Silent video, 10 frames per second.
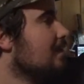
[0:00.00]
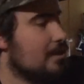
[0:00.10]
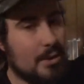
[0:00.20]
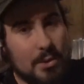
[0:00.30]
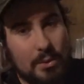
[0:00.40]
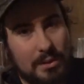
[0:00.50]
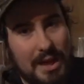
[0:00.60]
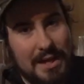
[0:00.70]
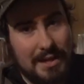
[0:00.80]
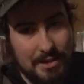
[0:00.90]
do
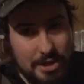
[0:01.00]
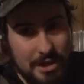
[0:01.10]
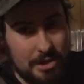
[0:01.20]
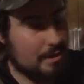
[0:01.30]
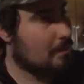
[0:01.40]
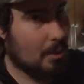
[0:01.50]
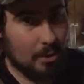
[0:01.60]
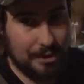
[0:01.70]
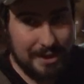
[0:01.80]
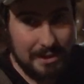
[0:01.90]
light injection
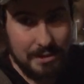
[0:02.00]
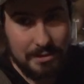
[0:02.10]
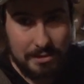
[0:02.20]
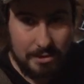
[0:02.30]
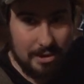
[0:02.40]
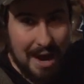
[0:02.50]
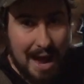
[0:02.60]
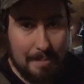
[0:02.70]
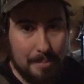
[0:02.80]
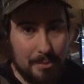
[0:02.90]
molding
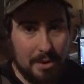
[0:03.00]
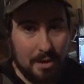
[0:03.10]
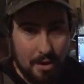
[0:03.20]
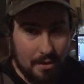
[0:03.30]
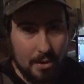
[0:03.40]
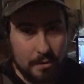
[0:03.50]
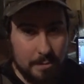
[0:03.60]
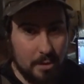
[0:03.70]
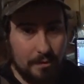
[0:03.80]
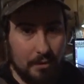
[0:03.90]
crap and all those
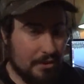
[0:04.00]
beautiful